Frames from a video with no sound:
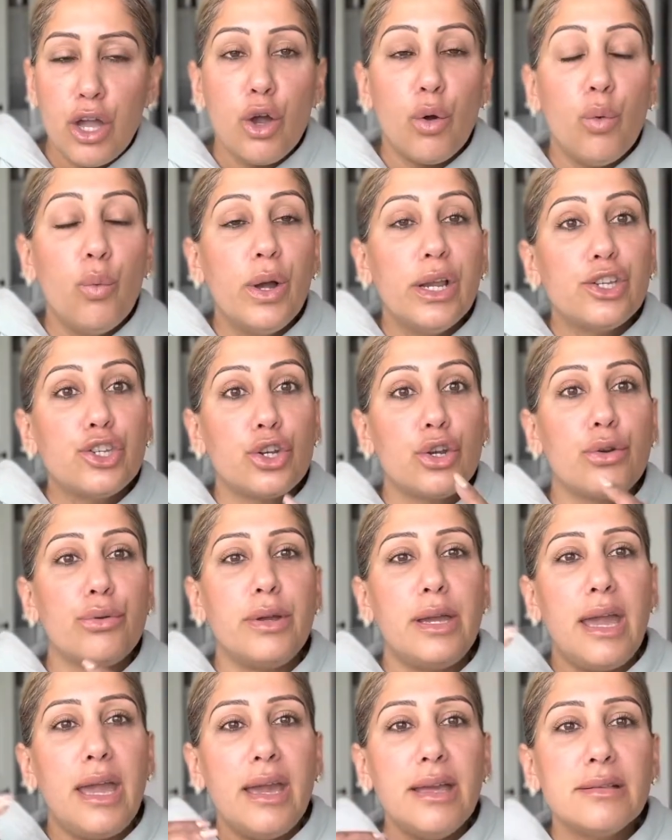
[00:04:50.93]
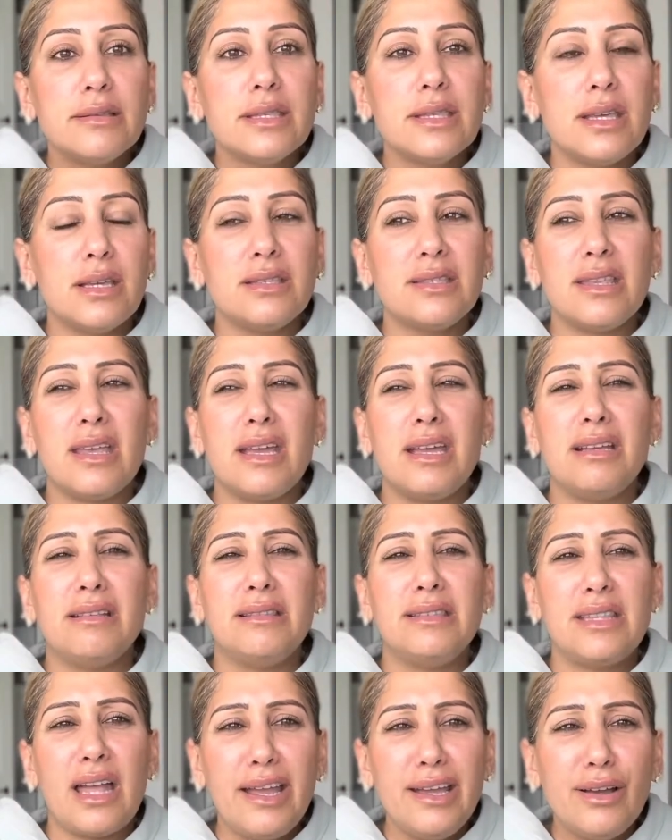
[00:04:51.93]
which creates this like
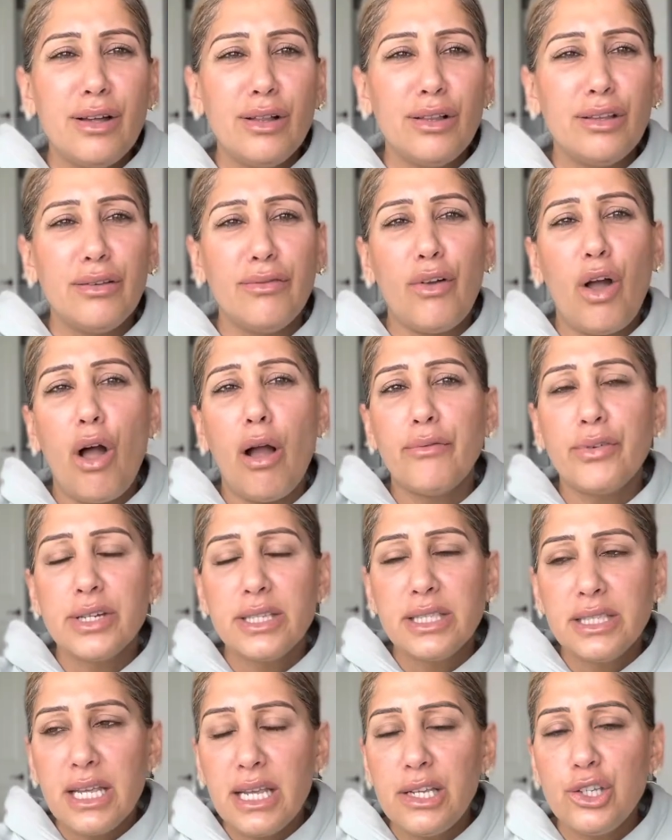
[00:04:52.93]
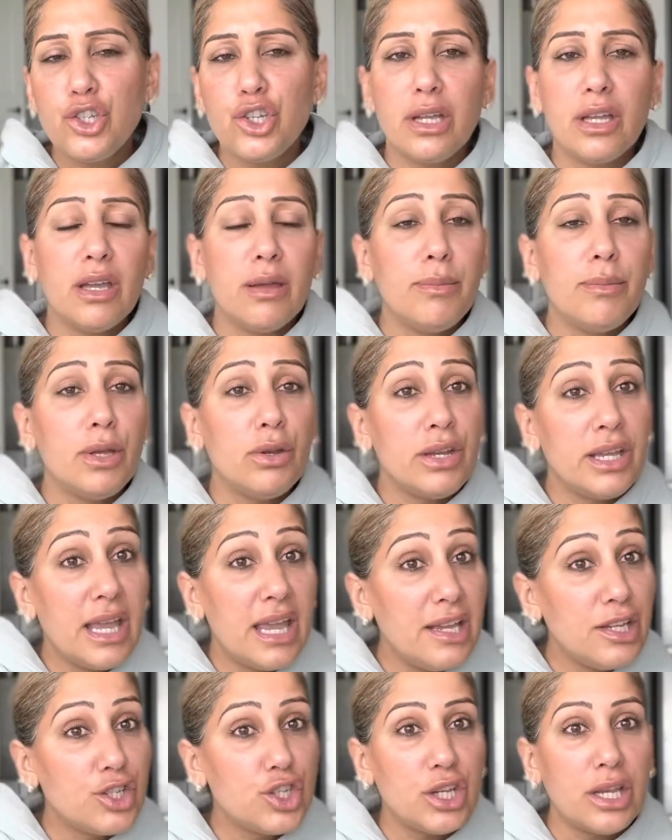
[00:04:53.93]
cycle of conversation and
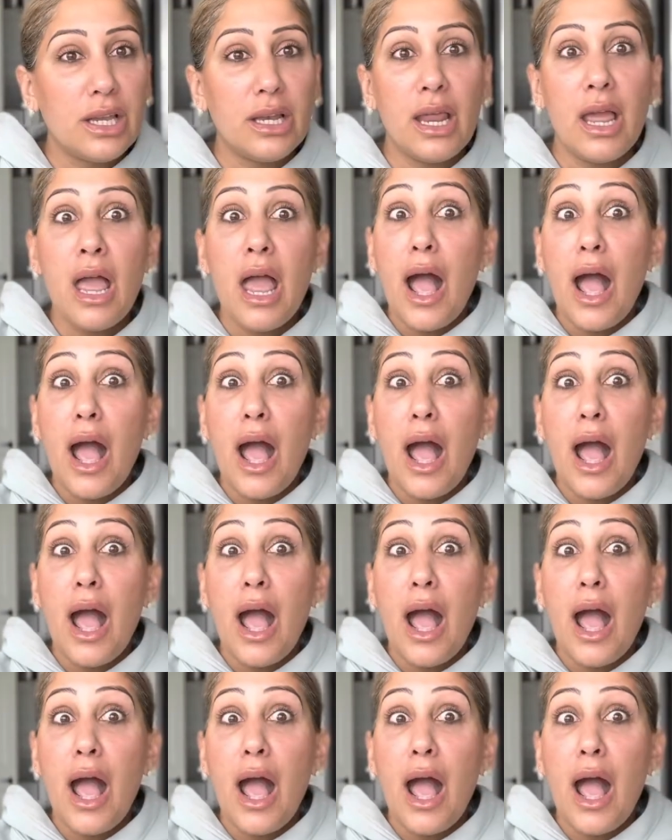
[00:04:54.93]
communication